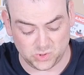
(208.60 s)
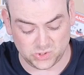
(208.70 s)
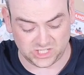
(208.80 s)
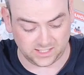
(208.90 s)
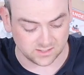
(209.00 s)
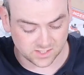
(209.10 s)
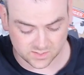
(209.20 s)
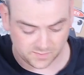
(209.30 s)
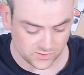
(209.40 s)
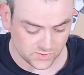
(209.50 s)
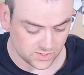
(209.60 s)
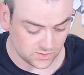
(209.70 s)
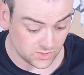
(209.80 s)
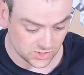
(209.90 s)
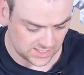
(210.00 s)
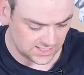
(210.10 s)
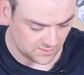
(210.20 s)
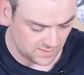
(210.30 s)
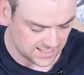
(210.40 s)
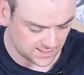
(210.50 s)
bushings as opposed to just
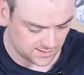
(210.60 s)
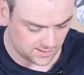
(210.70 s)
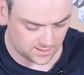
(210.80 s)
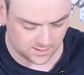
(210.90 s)
into plastic.